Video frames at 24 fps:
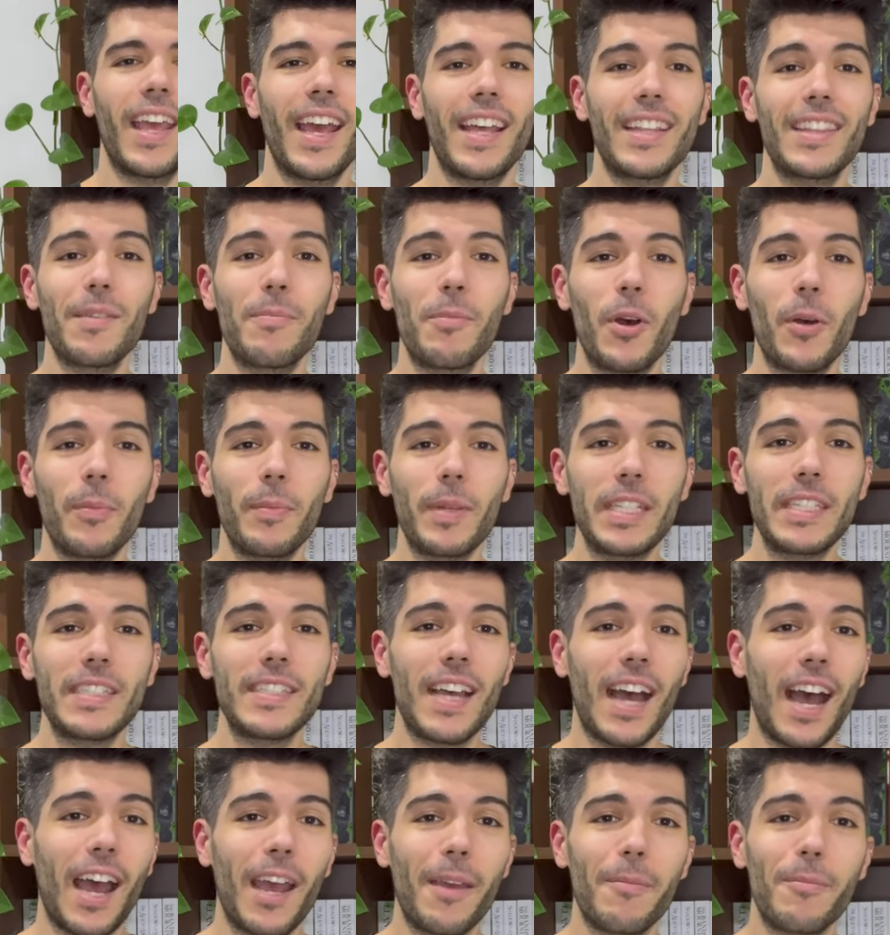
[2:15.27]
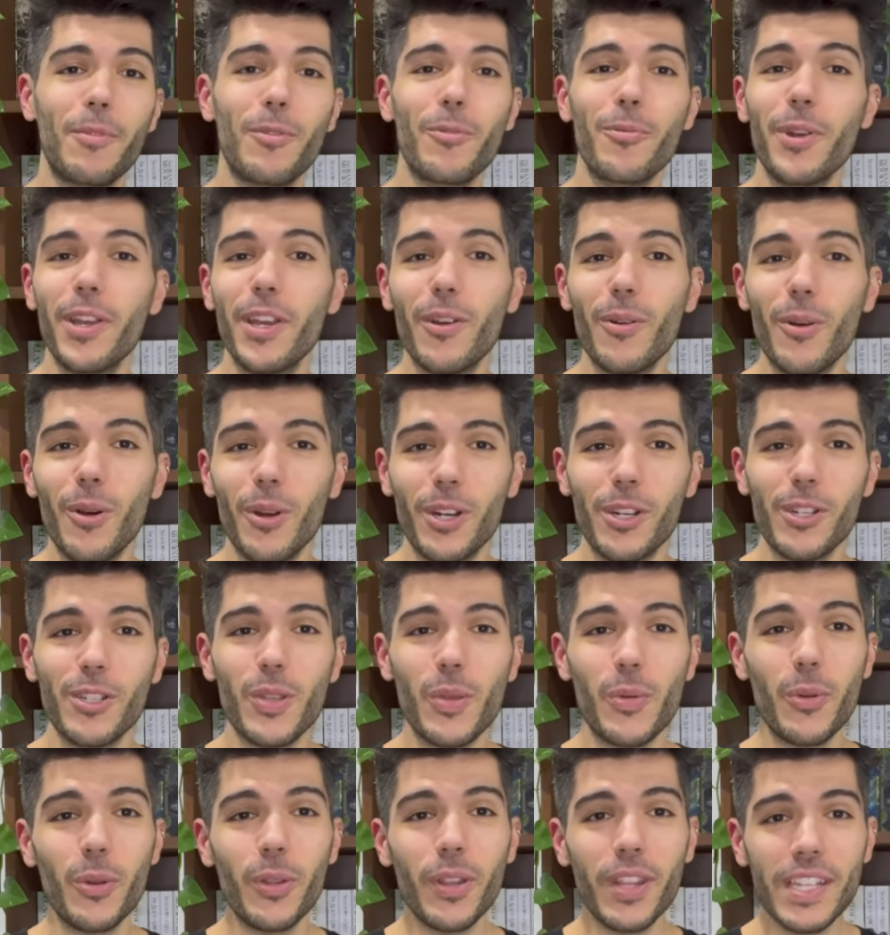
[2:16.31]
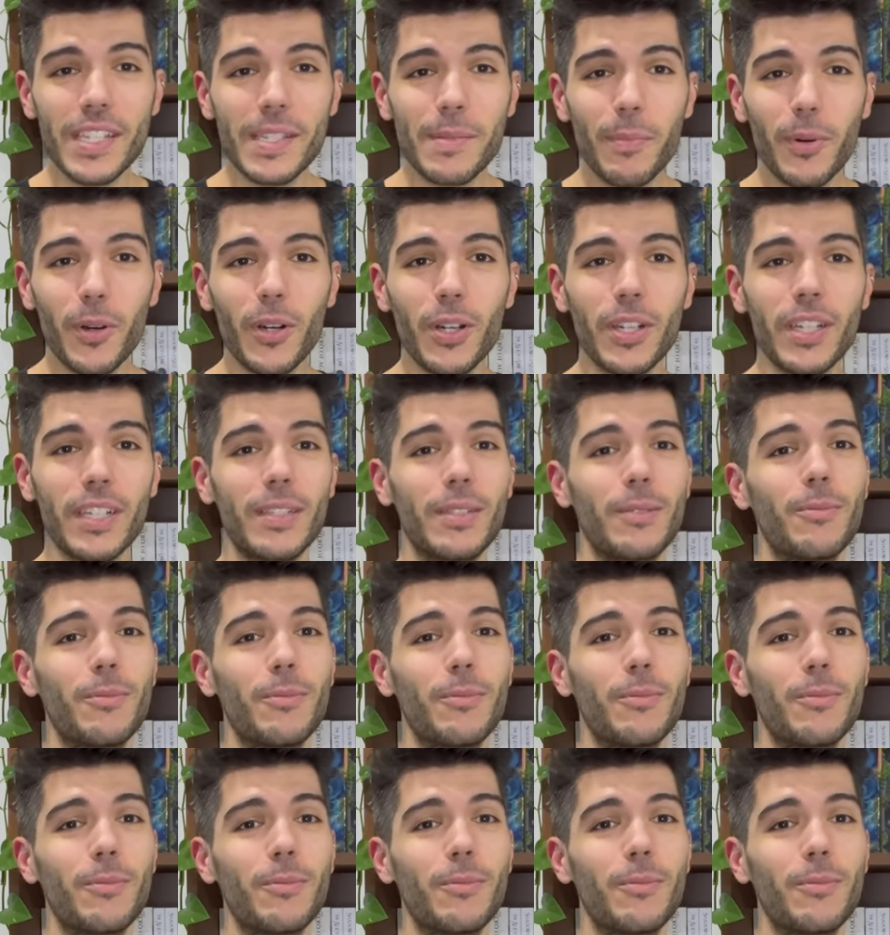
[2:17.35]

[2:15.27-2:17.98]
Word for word: At the moment, I'm three quarters through this book,